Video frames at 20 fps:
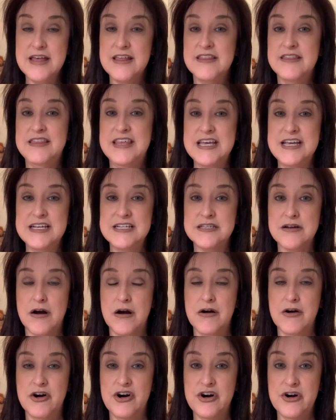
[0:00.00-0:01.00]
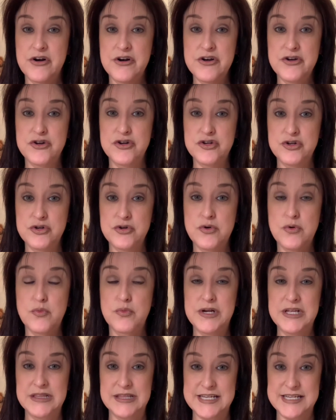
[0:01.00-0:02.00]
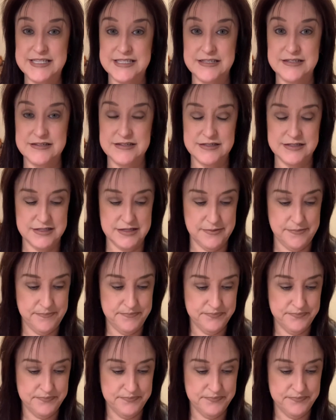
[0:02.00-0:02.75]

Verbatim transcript: These are her new releases